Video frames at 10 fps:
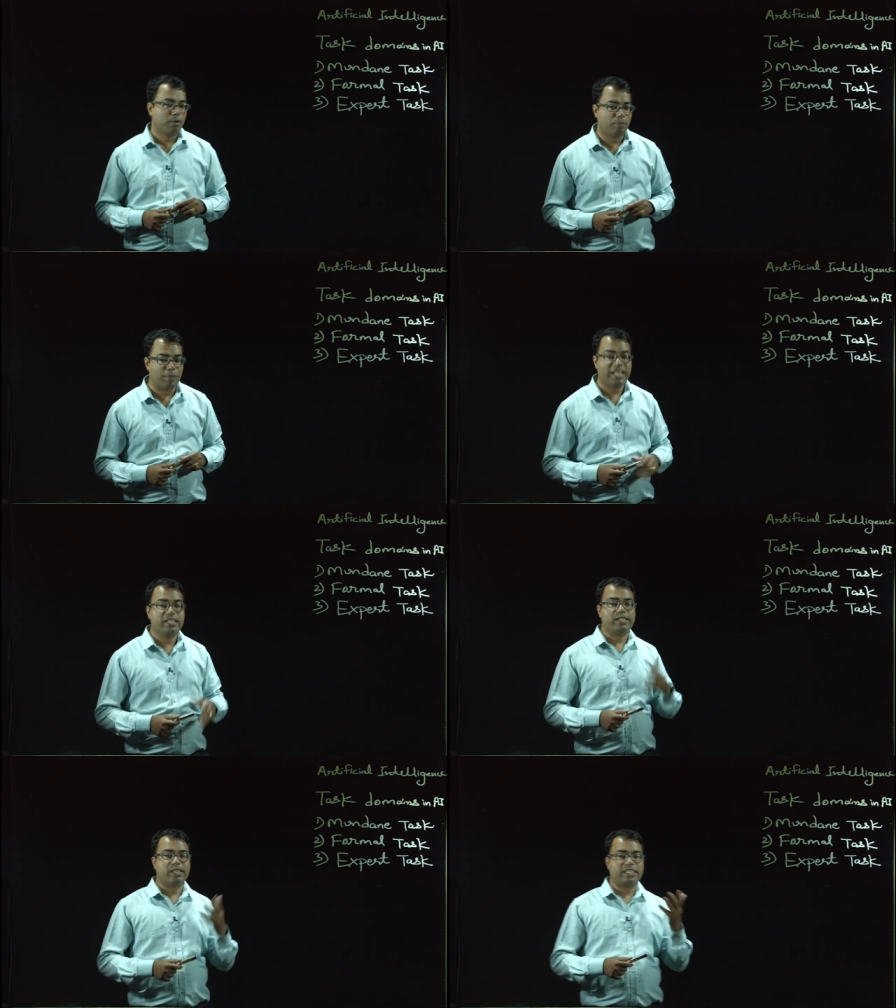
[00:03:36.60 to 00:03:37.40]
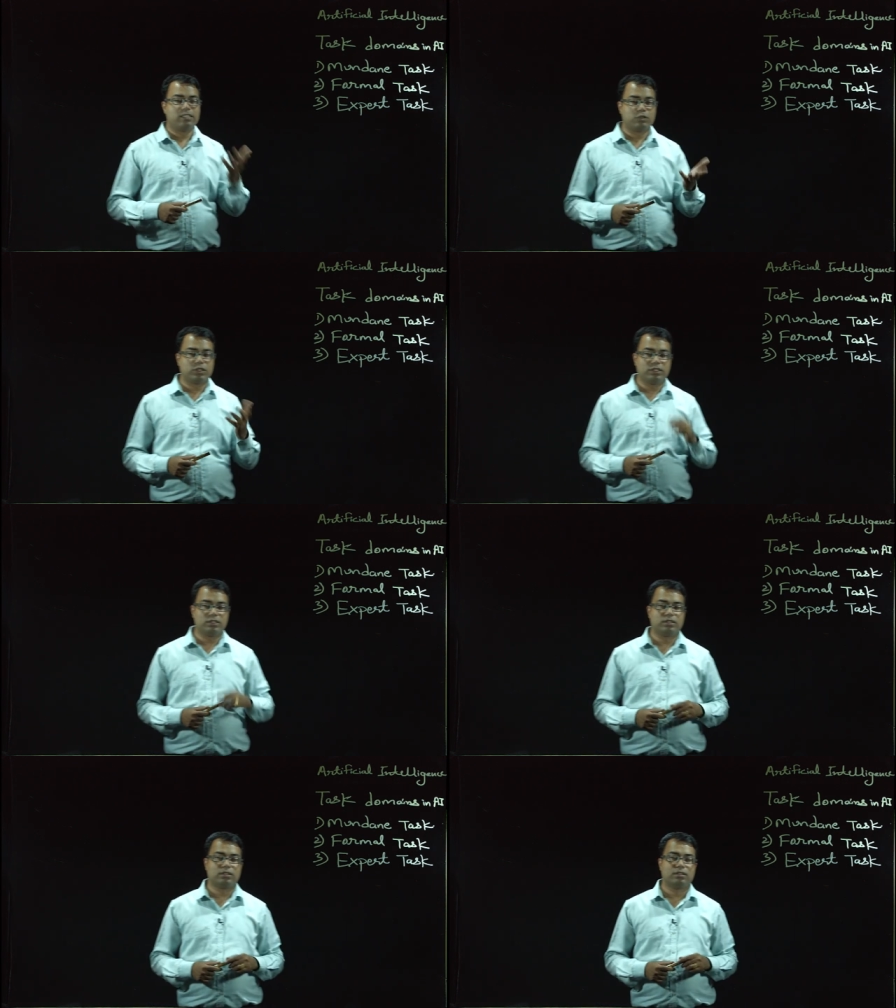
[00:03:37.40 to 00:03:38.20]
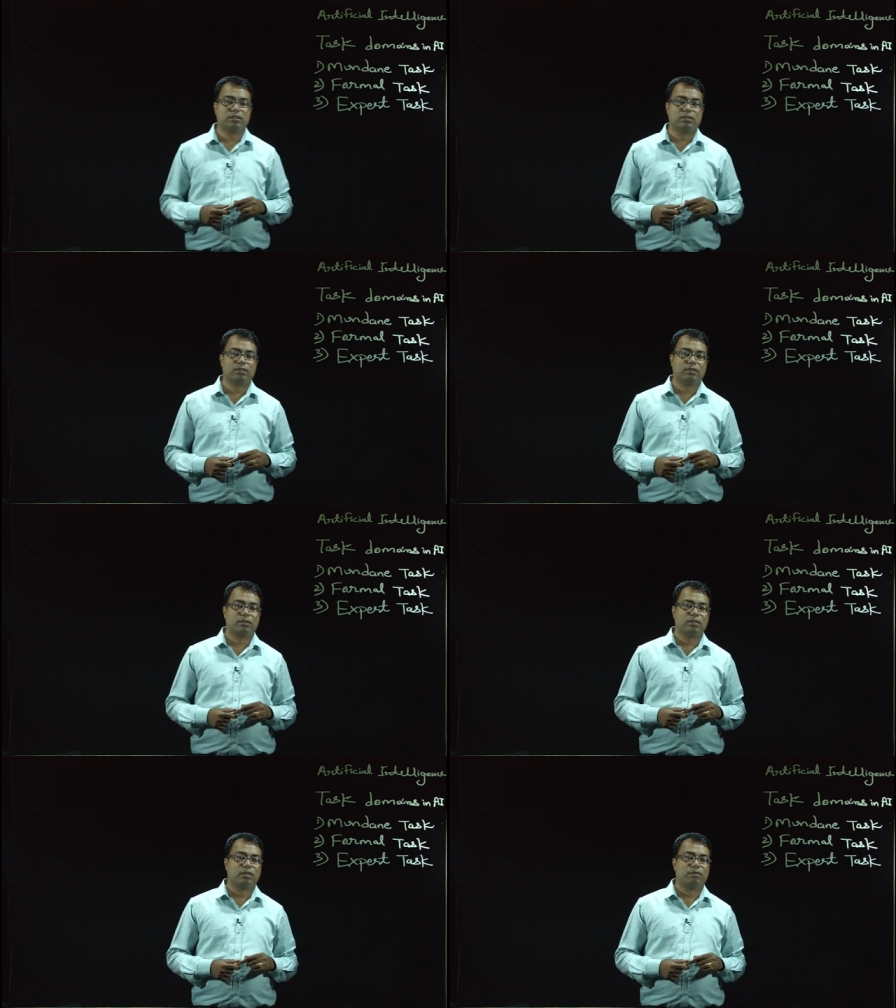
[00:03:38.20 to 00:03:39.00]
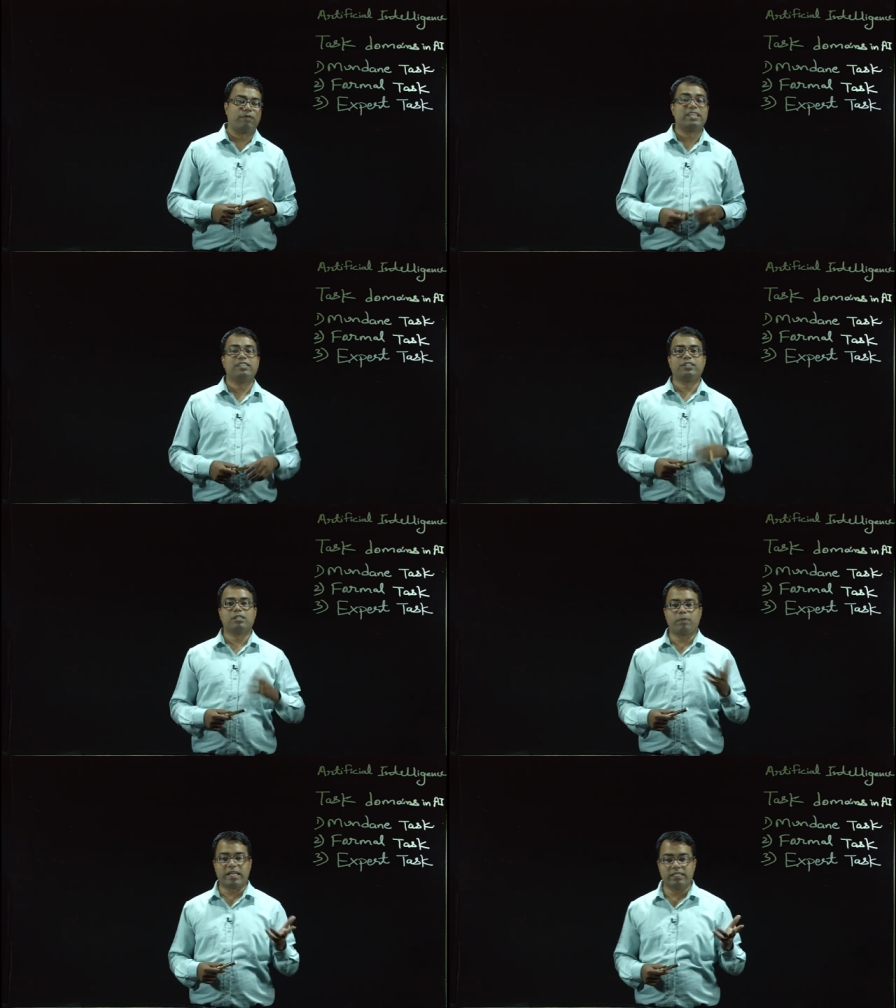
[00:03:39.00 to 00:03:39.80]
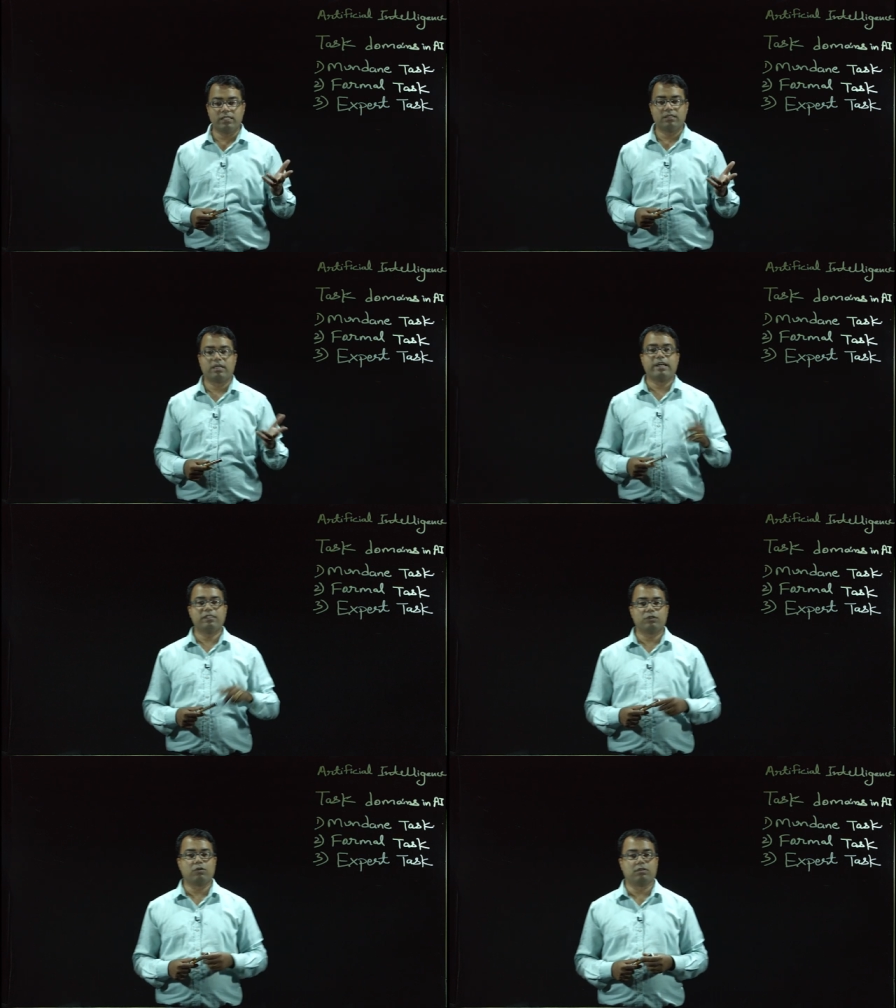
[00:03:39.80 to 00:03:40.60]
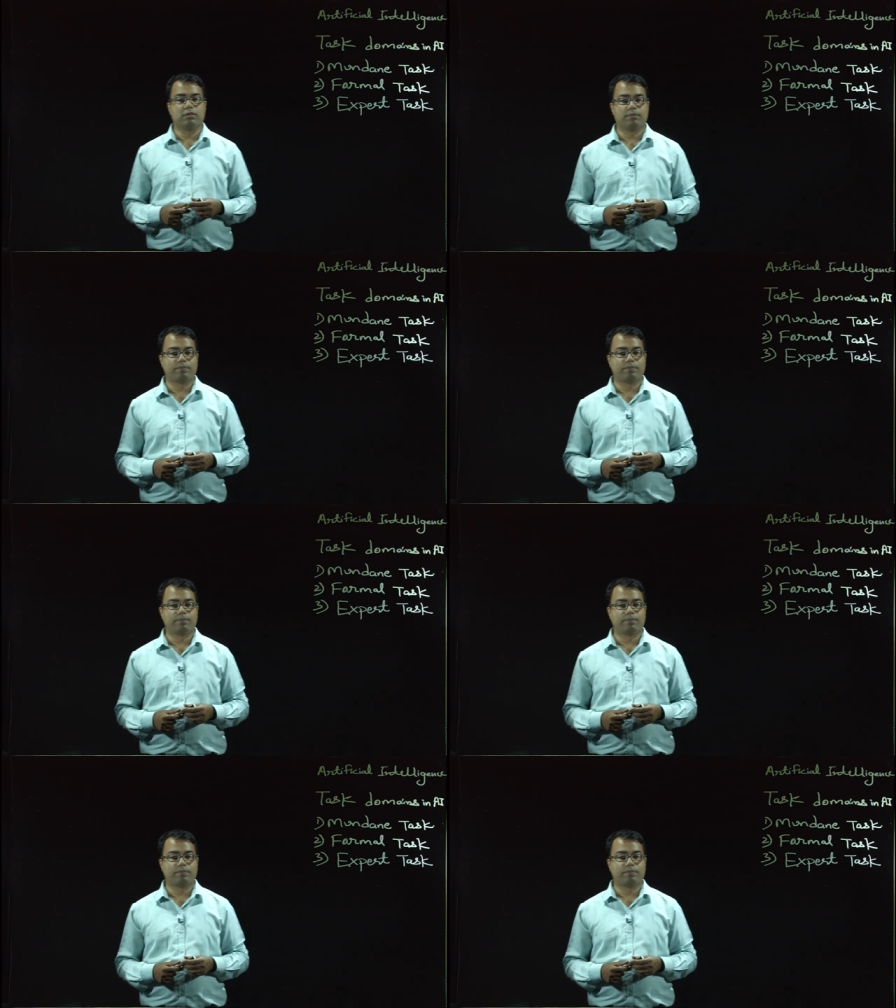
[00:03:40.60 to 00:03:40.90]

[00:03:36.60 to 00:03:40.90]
medical diagnosis, financial planning and so on.